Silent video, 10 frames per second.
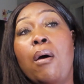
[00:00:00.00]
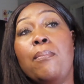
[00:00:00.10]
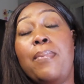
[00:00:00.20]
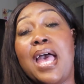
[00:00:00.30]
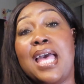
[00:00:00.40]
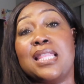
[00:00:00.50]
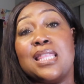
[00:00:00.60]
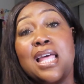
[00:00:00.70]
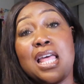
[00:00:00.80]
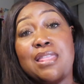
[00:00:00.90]
But
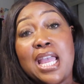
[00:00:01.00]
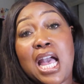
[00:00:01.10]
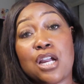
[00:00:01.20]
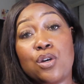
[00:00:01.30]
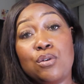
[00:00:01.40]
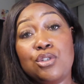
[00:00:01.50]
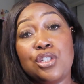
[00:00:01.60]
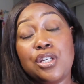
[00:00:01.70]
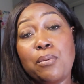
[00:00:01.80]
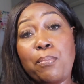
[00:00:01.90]
they got
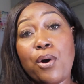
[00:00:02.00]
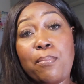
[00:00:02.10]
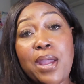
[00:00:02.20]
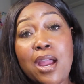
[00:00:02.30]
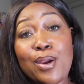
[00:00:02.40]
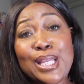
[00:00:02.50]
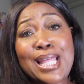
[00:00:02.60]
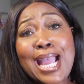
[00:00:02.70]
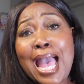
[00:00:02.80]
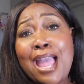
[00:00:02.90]
Gucci, Burberry,
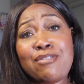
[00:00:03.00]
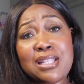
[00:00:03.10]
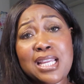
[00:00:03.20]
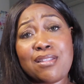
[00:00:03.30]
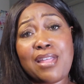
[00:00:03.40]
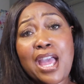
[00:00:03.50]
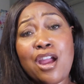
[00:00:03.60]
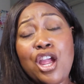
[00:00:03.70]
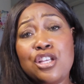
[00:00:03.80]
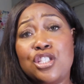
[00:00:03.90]
they got everything there.
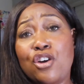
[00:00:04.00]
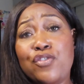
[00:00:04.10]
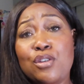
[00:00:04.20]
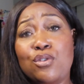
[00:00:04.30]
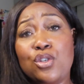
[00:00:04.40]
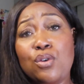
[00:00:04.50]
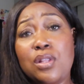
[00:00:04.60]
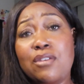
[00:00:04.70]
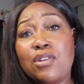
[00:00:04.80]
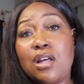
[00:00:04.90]
So if you do
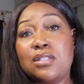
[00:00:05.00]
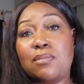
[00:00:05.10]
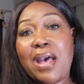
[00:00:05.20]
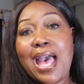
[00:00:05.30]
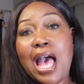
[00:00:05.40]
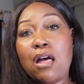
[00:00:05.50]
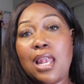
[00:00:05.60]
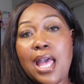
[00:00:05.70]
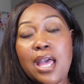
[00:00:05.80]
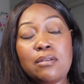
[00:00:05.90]
live close by
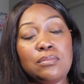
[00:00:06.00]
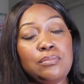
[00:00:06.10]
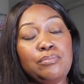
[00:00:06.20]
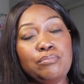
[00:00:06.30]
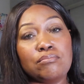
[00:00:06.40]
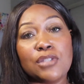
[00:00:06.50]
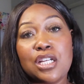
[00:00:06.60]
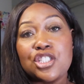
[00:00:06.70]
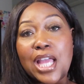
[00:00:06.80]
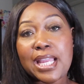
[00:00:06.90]
outlet,
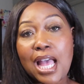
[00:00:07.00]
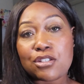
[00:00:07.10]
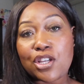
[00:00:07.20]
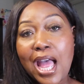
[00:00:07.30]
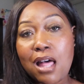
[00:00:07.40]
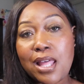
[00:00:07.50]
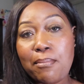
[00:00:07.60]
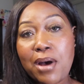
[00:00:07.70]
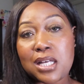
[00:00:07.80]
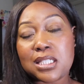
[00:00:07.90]
check out your outlet
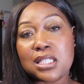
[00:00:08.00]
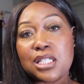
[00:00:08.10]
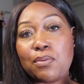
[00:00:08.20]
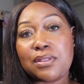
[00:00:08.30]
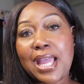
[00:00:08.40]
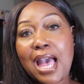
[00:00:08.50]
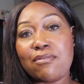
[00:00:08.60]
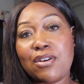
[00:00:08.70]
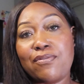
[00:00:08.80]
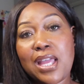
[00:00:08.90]
malls and see what they
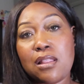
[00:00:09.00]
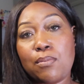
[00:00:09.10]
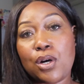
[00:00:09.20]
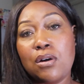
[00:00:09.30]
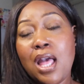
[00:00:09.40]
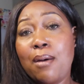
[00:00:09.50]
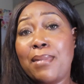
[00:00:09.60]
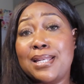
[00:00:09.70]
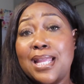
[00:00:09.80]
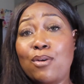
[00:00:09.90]
have available.
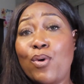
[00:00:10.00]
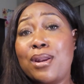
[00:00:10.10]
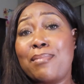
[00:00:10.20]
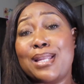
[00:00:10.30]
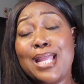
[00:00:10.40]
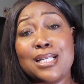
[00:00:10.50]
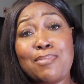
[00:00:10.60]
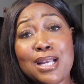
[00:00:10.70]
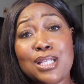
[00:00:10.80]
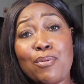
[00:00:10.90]
One of my next
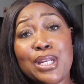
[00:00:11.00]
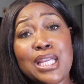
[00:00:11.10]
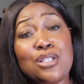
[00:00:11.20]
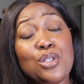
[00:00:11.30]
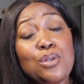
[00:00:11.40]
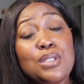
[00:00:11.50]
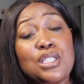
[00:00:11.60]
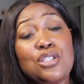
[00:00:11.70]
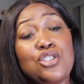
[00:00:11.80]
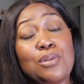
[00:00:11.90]
bags I want to get too is
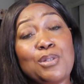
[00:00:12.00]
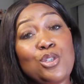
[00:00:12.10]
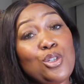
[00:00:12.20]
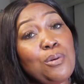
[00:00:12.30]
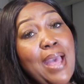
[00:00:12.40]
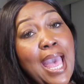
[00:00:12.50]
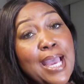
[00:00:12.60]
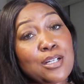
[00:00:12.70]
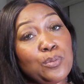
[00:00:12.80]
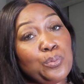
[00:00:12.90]
this Jimmy Choo bag.